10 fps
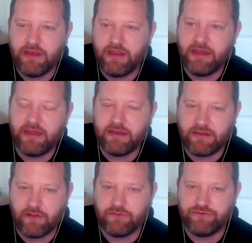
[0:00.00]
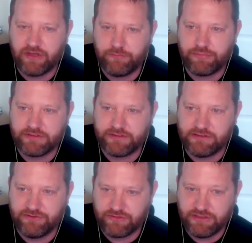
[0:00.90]
in an intelligent and
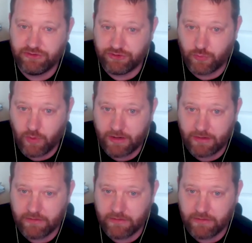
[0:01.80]
politically strategic way.